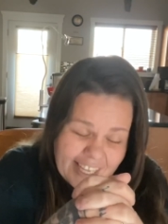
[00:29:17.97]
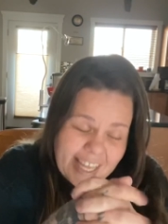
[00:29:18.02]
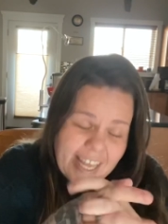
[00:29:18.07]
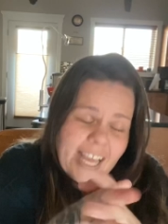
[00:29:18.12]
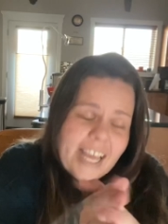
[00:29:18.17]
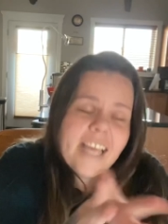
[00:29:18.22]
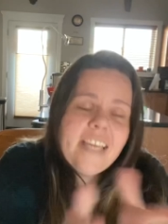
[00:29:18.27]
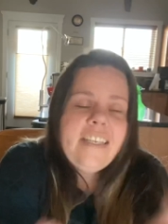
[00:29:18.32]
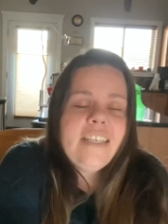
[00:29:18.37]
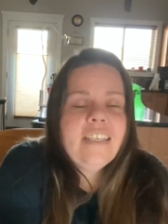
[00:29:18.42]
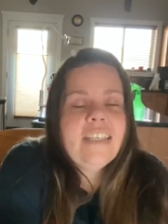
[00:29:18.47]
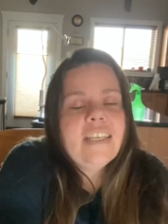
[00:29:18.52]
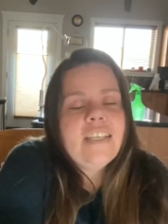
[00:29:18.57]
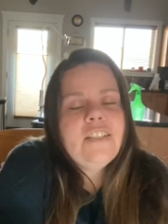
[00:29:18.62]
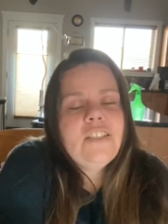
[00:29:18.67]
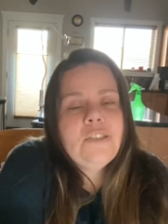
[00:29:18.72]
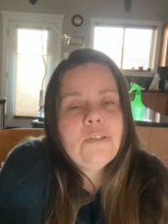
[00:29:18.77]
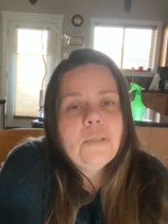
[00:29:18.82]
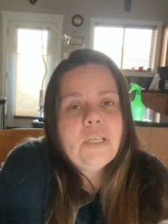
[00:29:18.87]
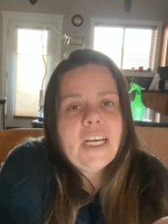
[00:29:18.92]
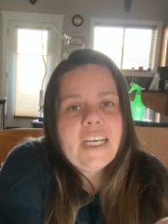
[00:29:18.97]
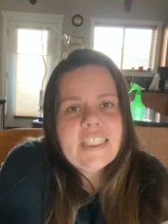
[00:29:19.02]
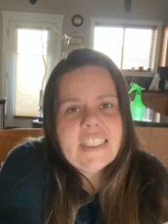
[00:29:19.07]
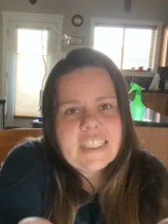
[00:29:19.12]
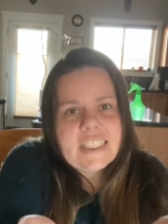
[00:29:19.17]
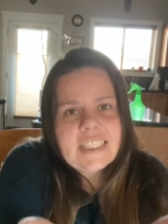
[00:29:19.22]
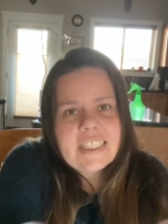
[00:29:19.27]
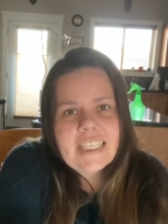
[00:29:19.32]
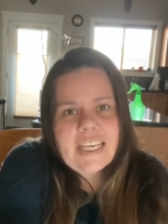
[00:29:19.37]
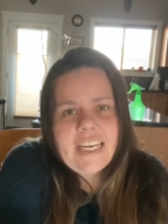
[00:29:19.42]
And it gets you guys
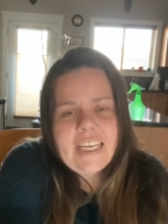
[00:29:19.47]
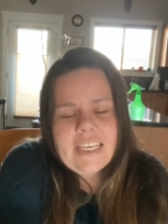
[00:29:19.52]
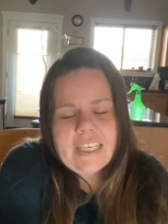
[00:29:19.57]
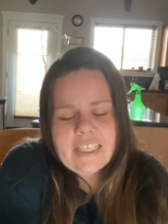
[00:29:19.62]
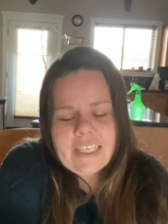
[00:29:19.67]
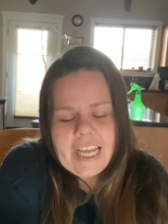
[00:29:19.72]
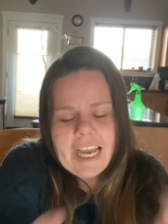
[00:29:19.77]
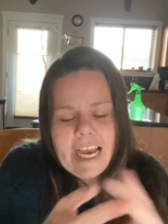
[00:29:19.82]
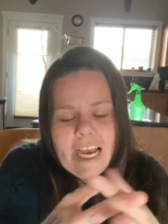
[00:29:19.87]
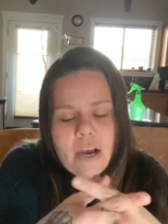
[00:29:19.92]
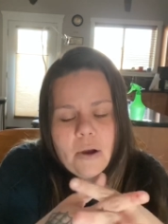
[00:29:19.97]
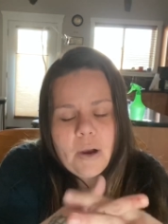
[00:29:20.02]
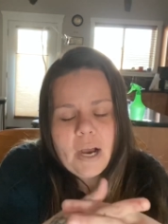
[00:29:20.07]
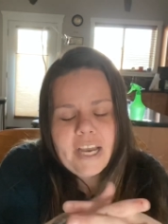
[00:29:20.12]
excited. Now,